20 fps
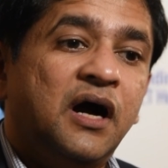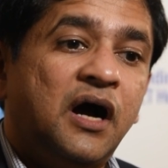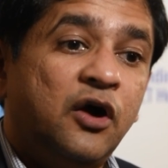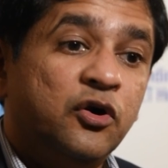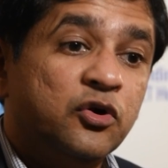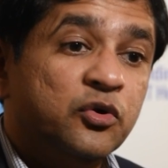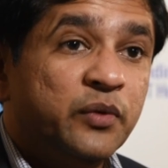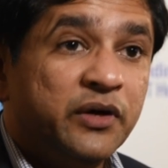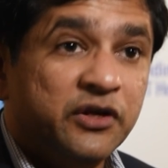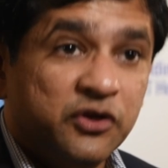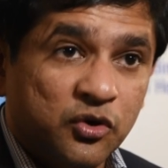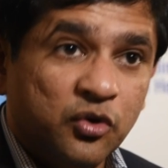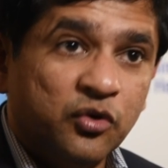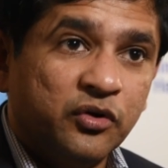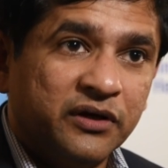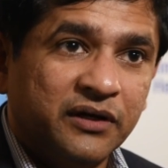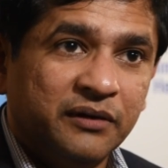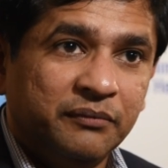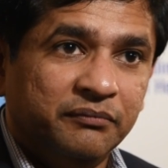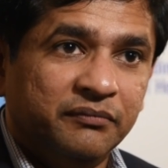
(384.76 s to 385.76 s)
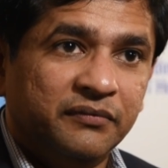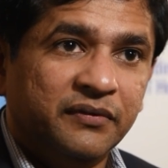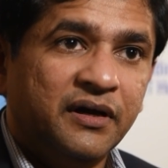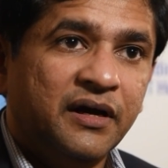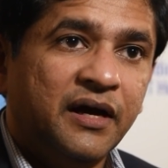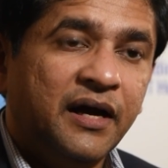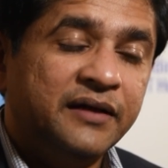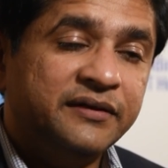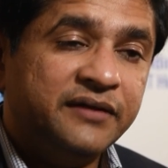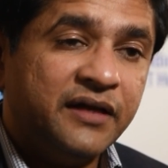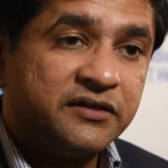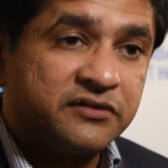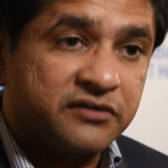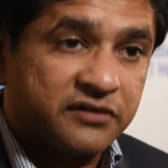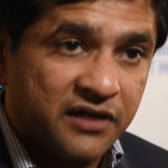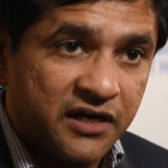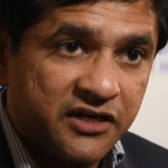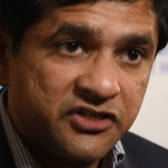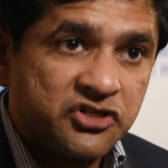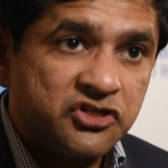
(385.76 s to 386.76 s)
how do i know him and that
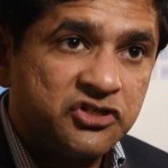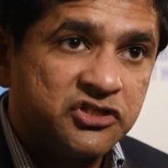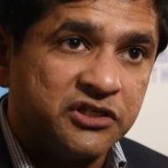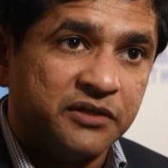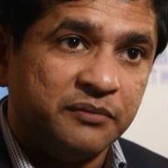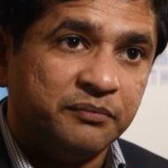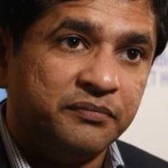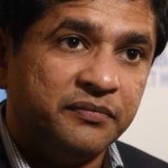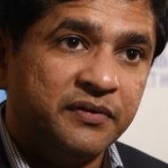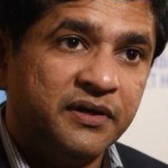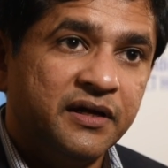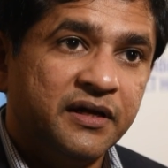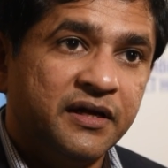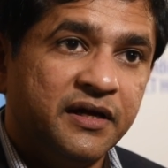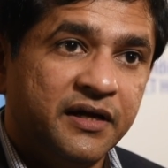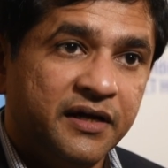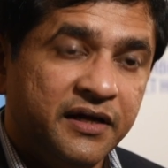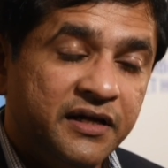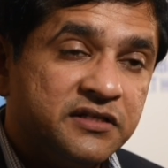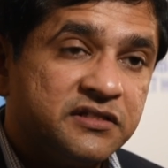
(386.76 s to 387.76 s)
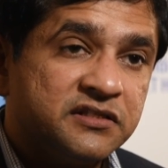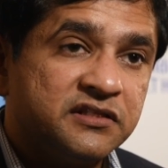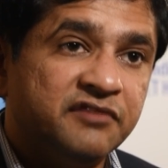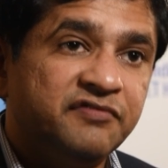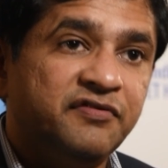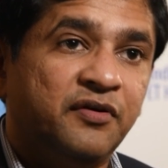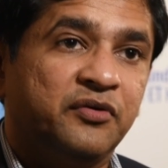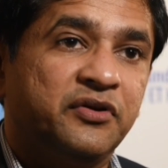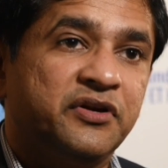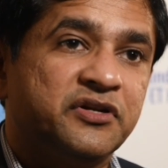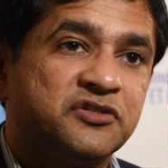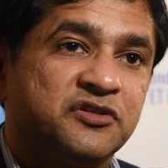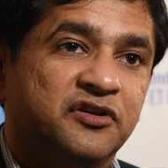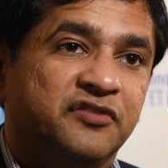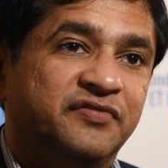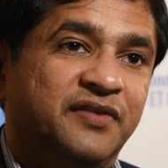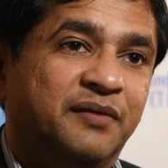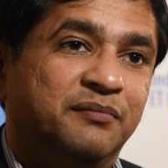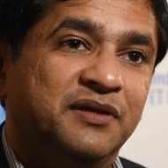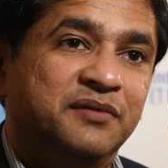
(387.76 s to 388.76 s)
relationship is the foundation
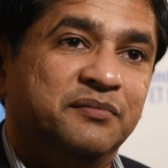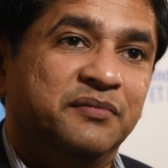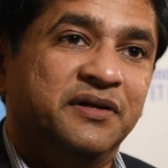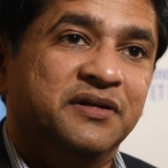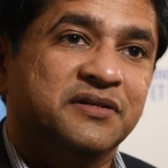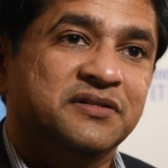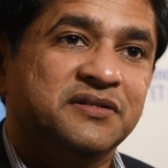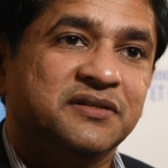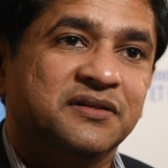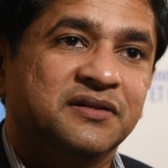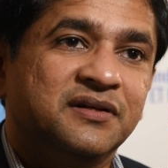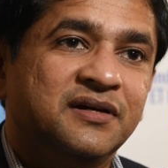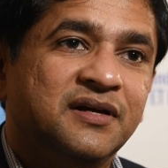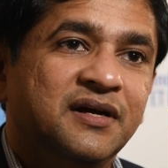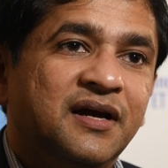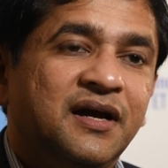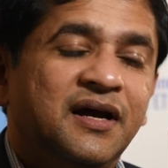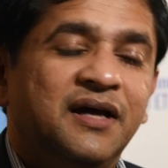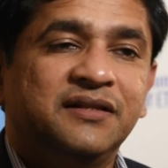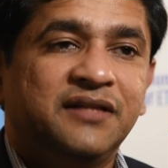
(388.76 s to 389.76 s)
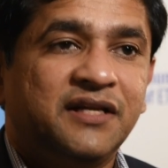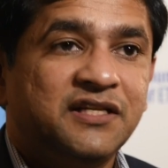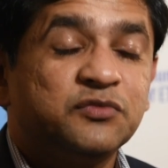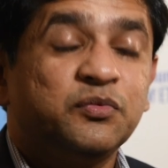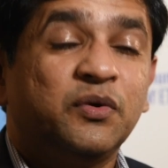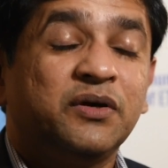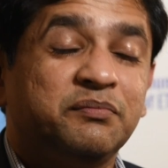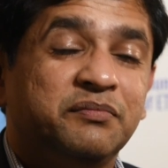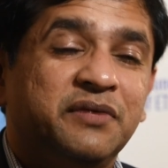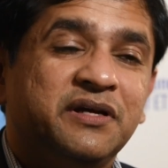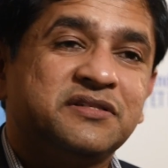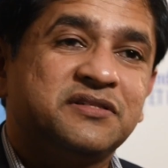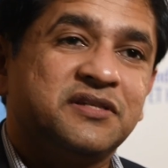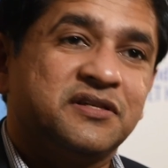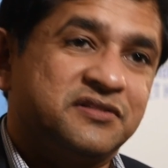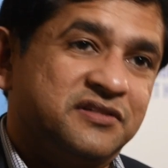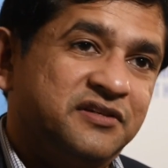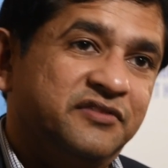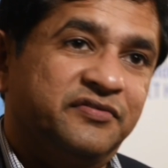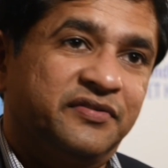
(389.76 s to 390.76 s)
of family medicine and that's what makes
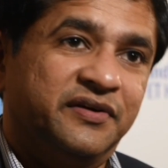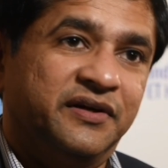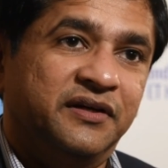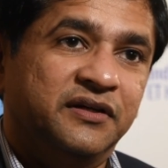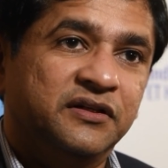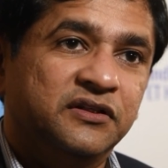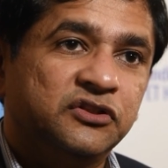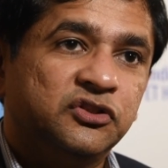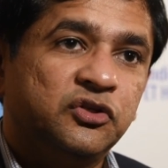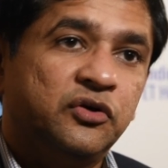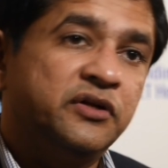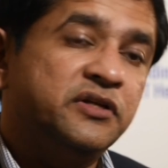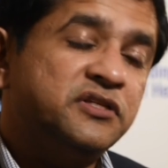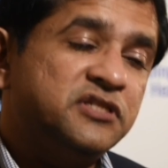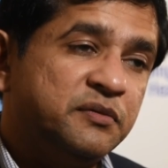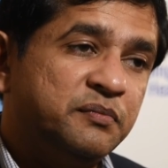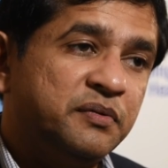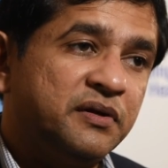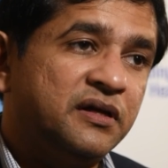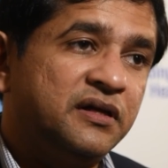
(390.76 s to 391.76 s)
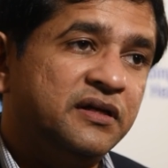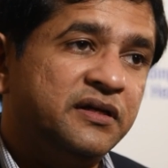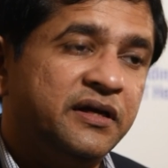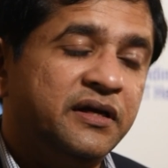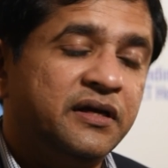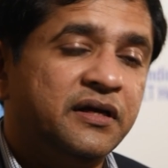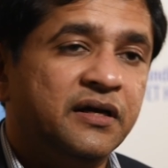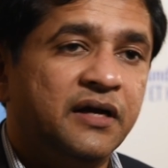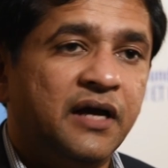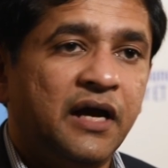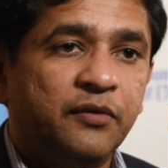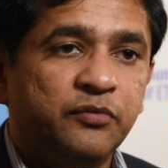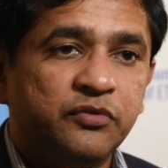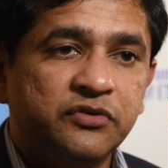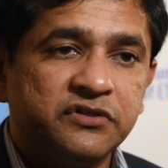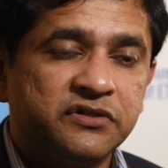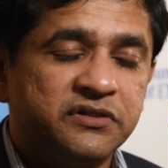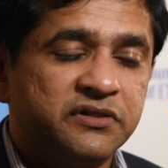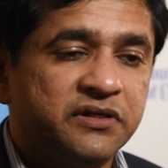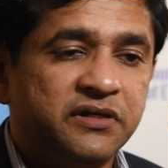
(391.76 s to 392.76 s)
us different so on a typical day i
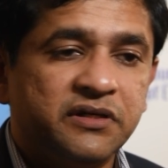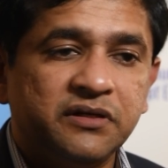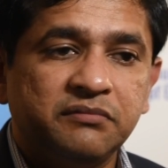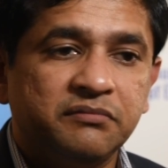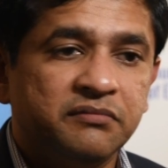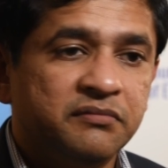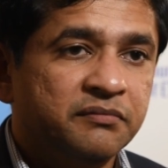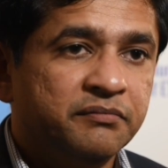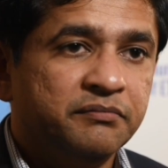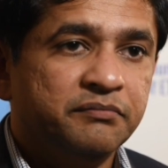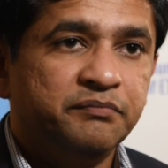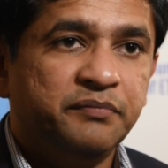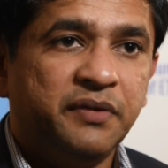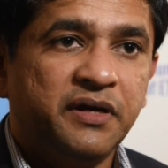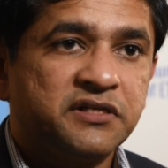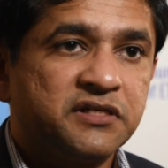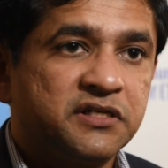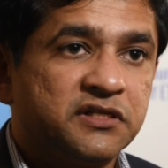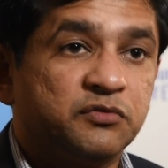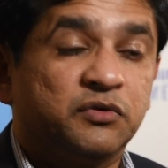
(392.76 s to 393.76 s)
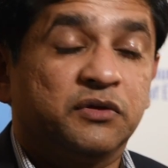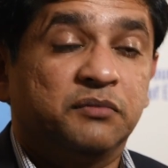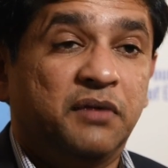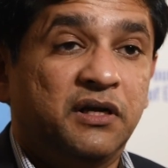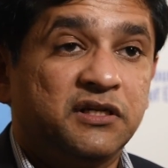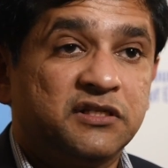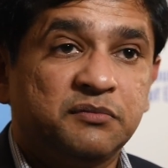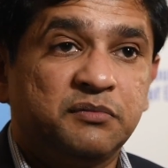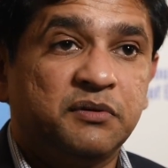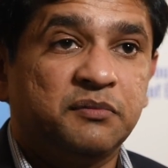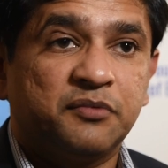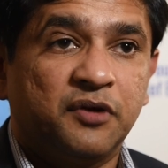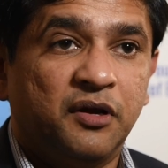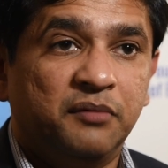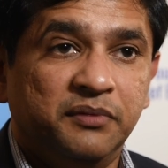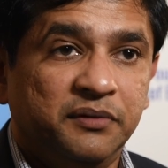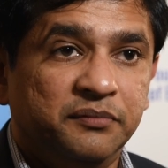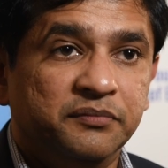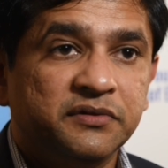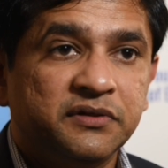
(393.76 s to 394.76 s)
would see patients with multiple
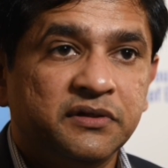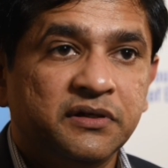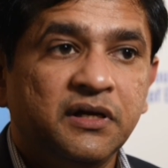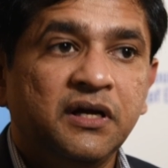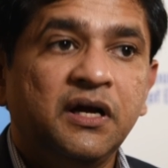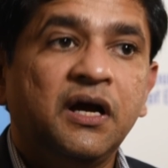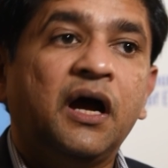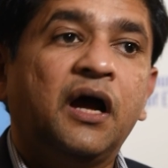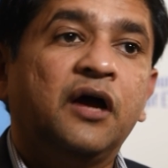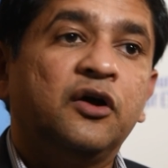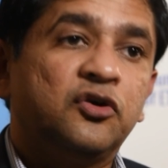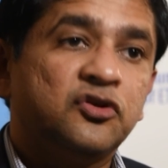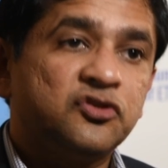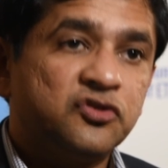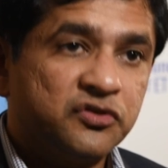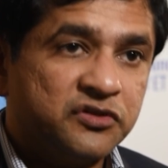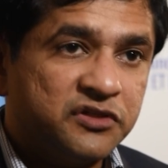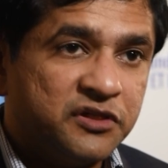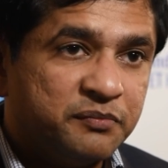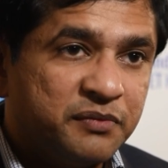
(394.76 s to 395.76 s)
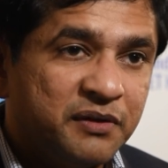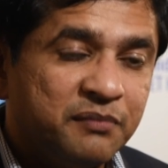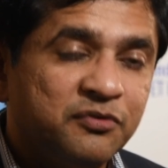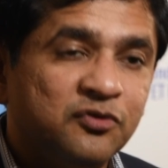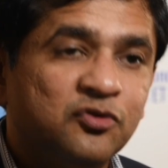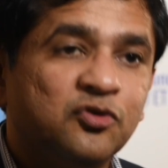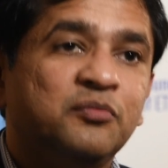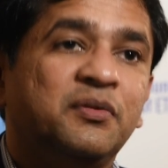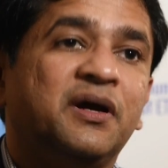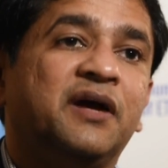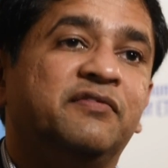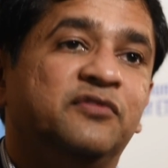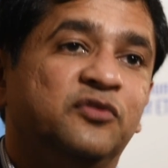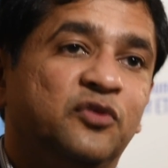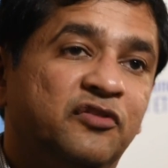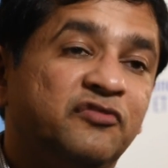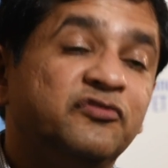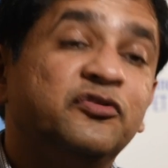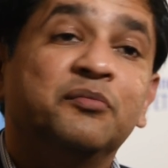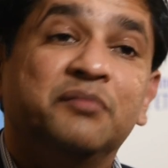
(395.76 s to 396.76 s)
problems i also see people whom i have
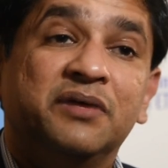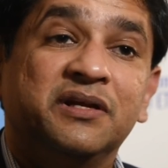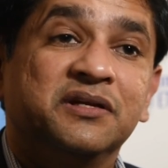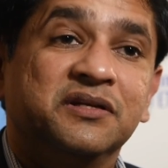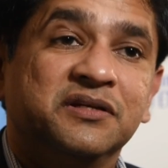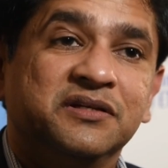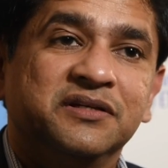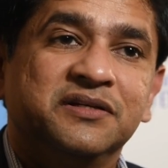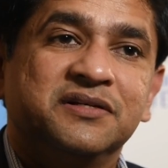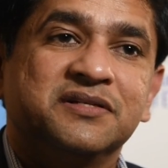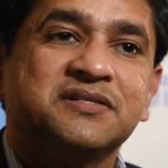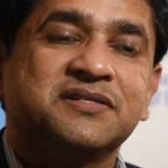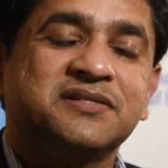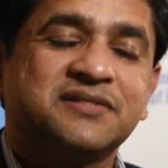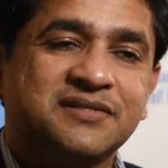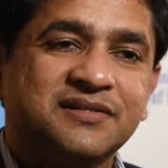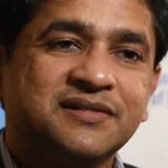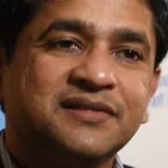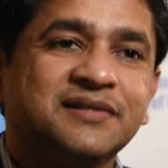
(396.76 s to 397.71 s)
known for many years